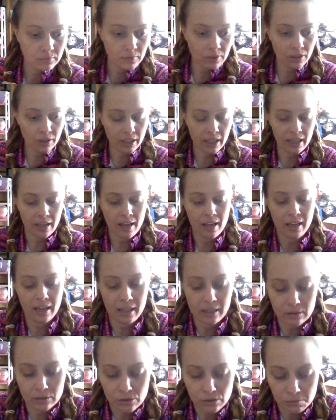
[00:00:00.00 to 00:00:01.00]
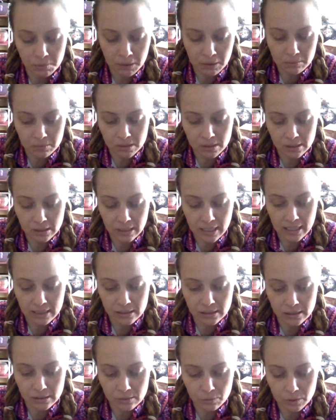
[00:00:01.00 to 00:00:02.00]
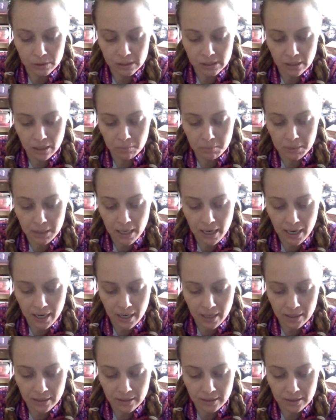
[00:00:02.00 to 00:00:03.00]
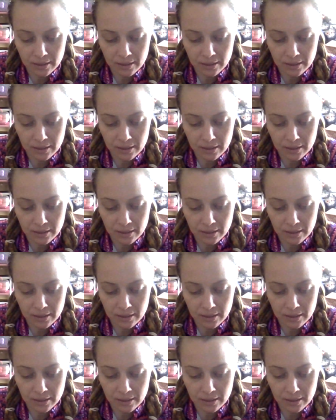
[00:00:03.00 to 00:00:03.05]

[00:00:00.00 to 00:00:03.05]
Okay, I got goosebumps. That's what's up. Yeah.